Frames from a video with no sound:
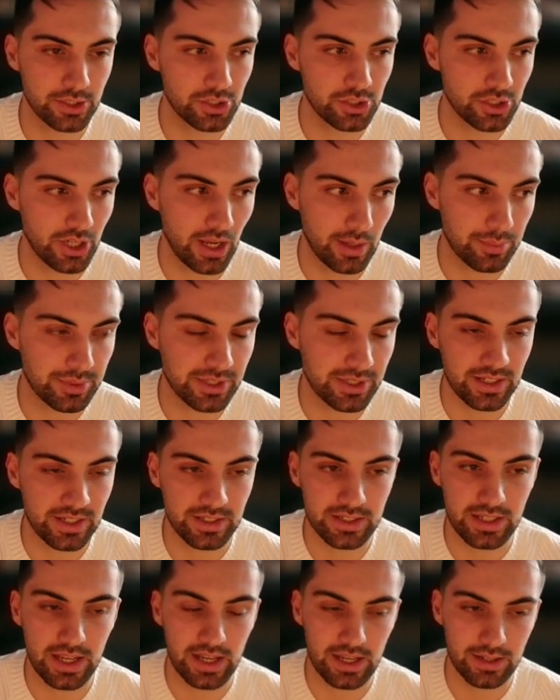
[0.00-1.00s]
shapes
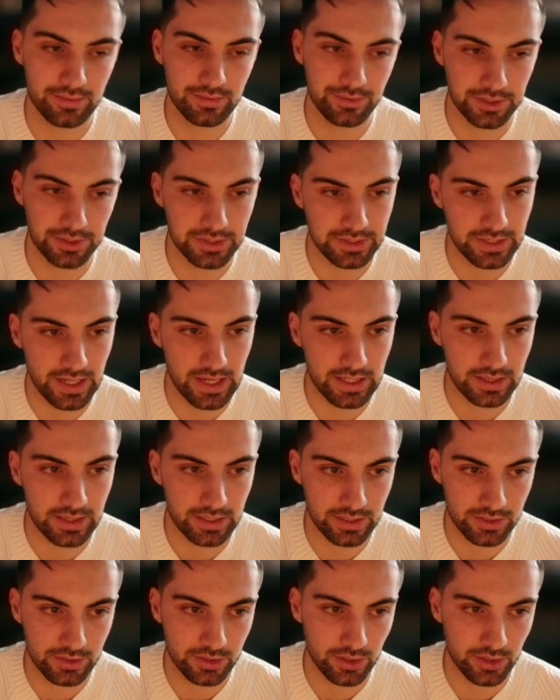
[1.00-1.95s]
in Canva, sadly.